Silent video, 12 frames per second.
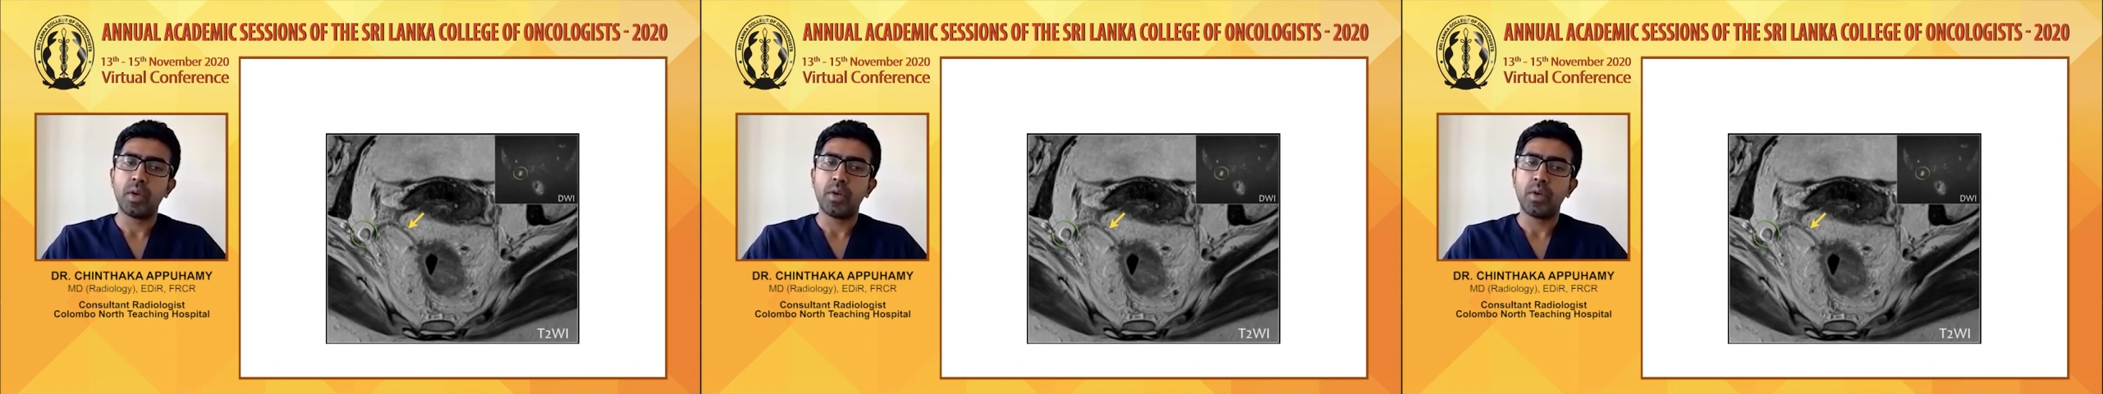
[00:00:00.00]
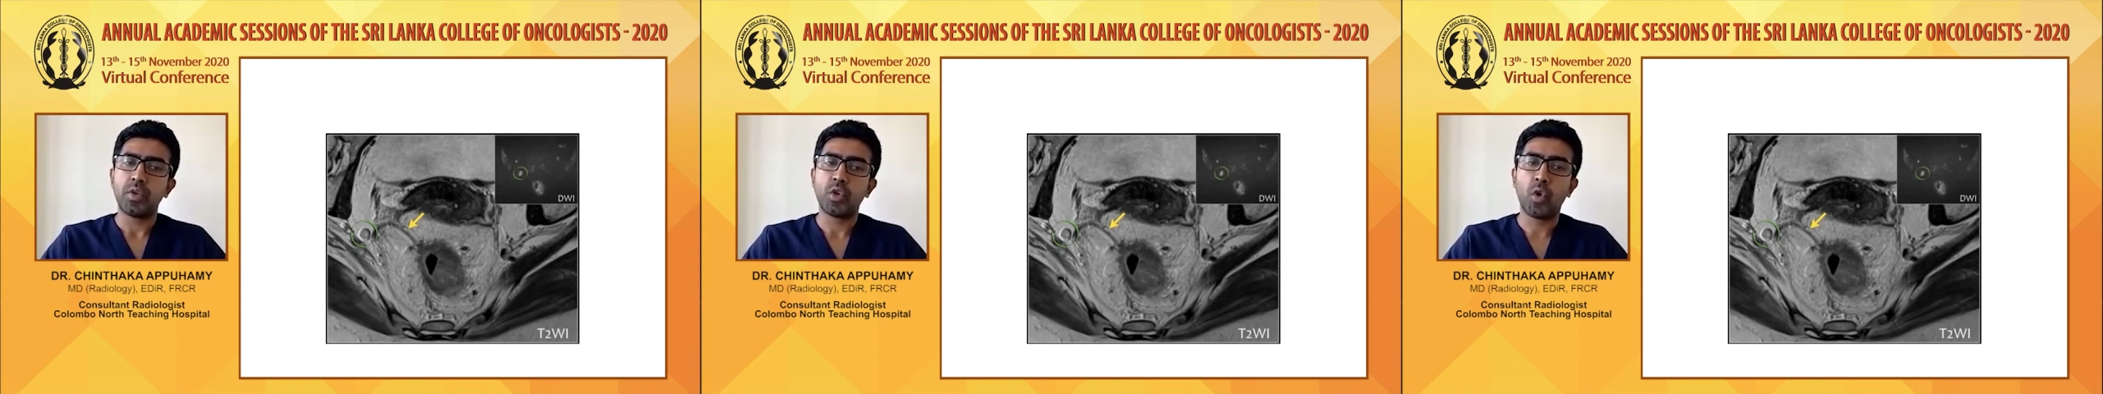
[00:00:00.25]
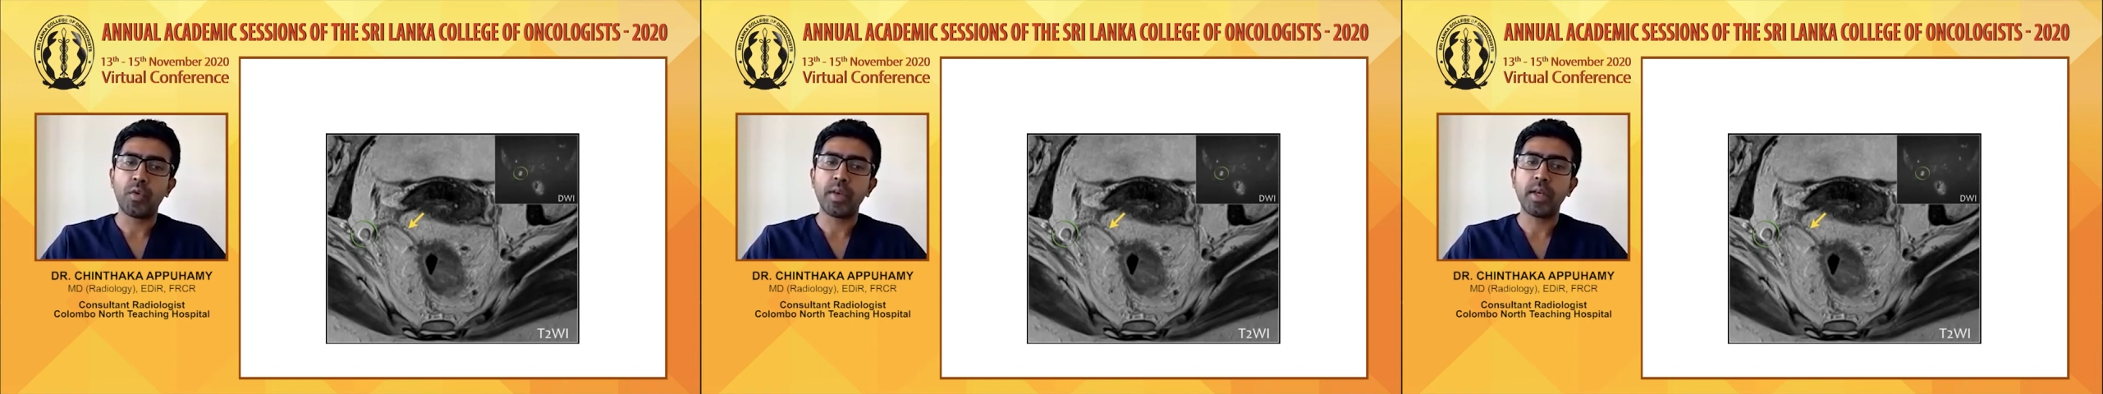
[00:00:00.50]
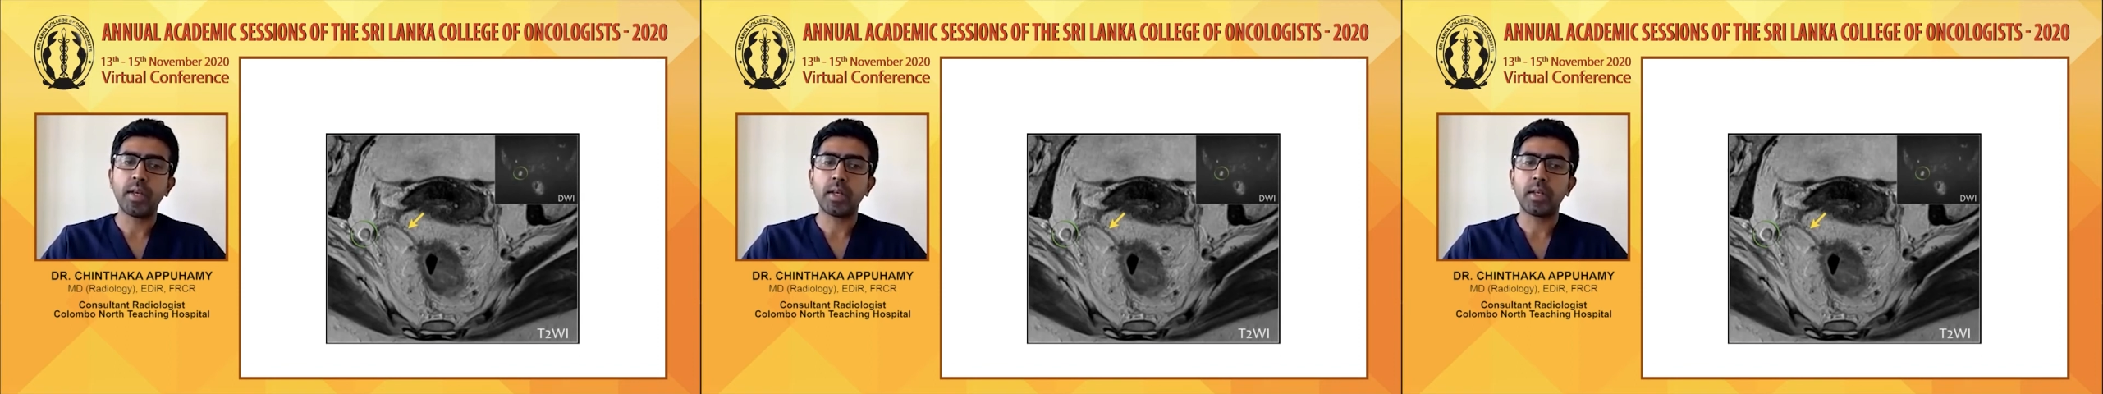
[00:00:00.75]

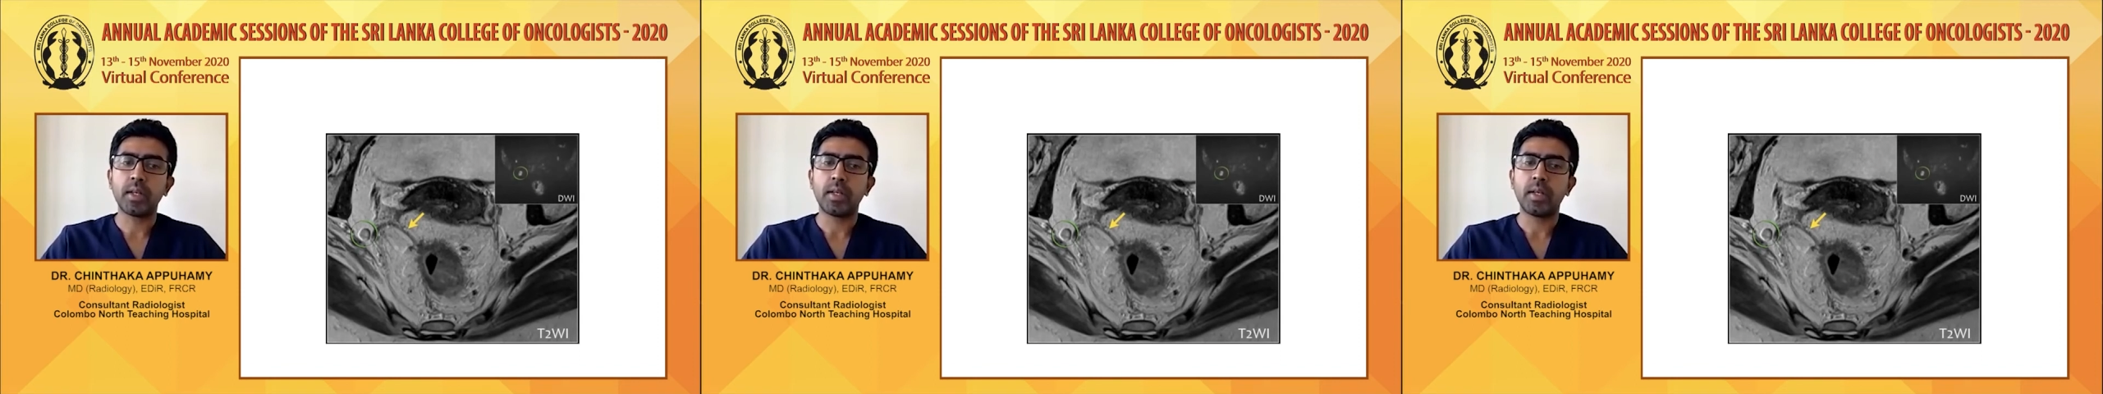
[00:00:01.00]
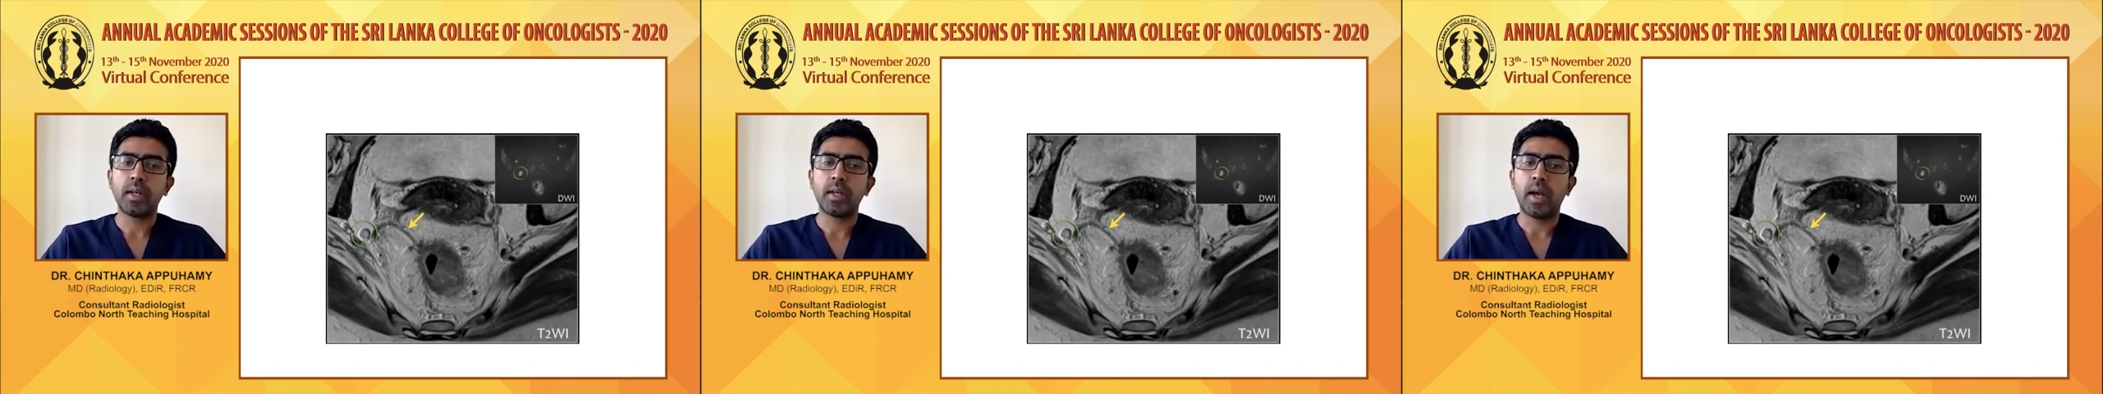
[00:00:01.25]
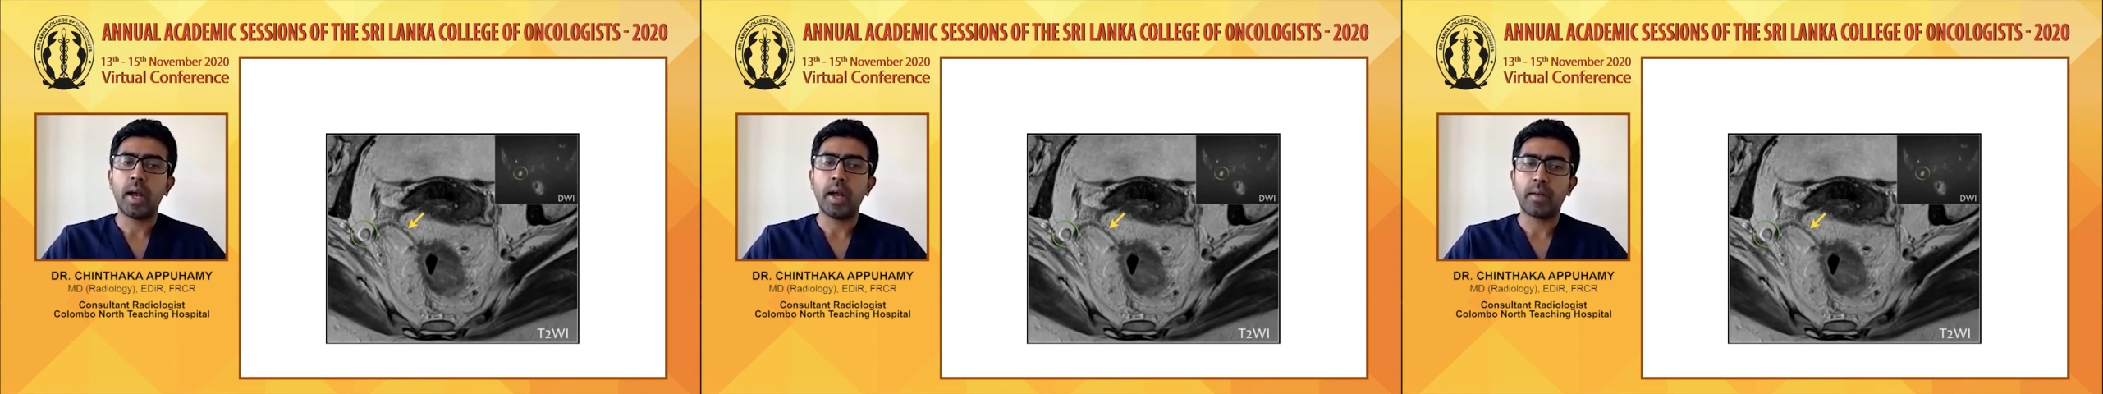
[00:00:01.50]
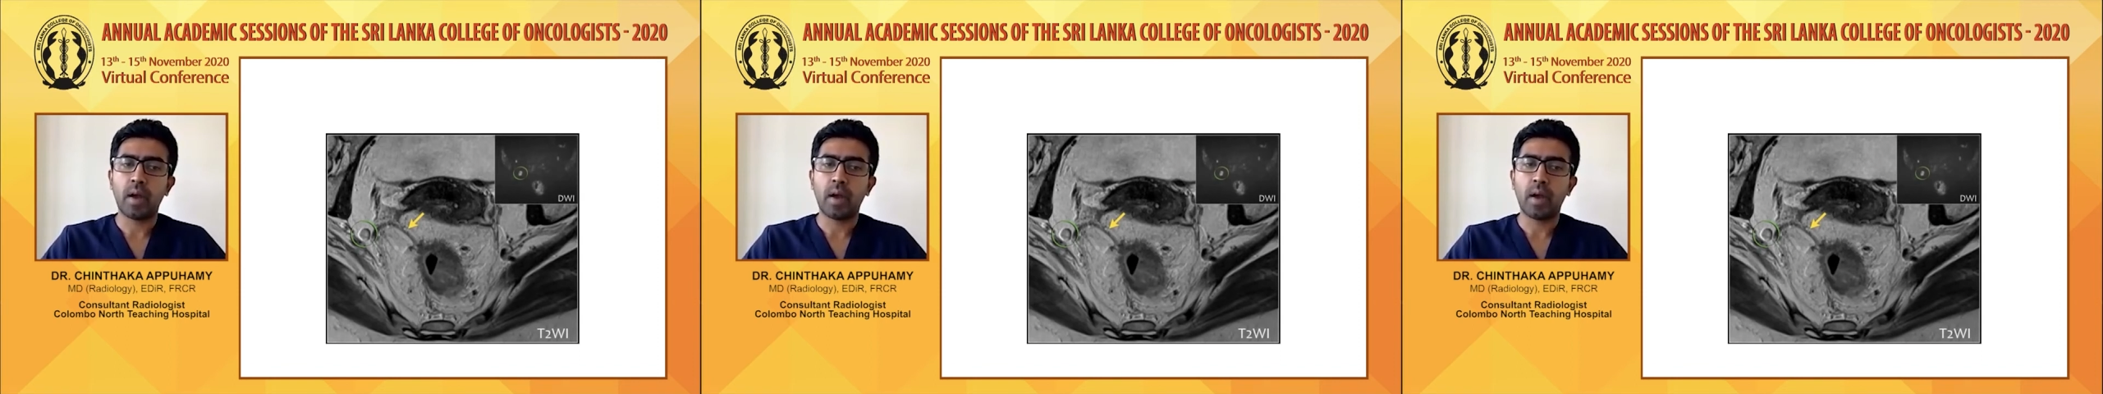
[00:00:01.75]
showing and